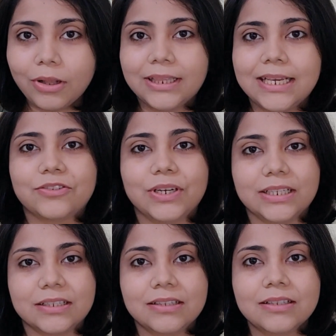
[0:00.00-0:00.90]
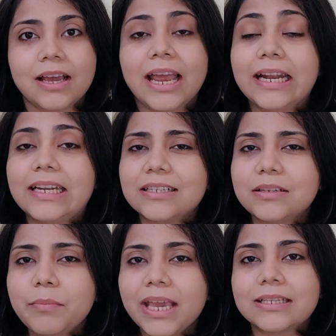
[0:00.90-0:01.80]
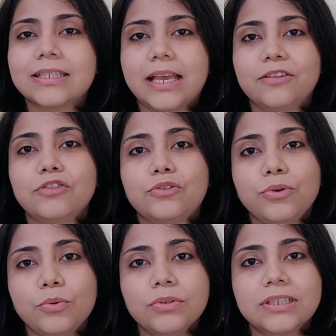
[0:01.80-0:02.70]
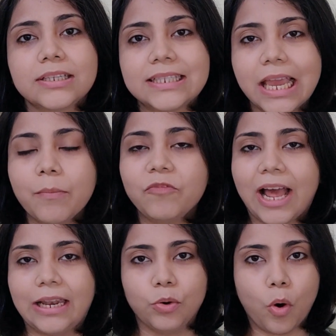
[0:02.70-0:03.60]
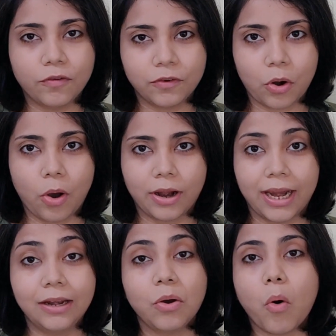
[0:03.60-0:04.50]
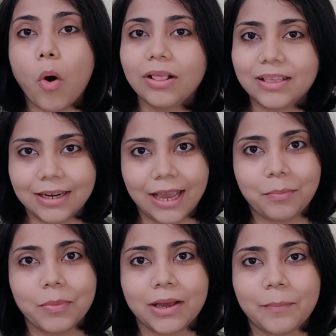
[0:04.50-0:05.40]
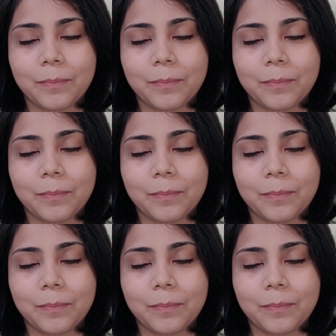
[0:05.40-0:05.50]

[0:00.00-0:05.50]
to all these reasons, it doesn't make sense to use the same value of clock rate all the time.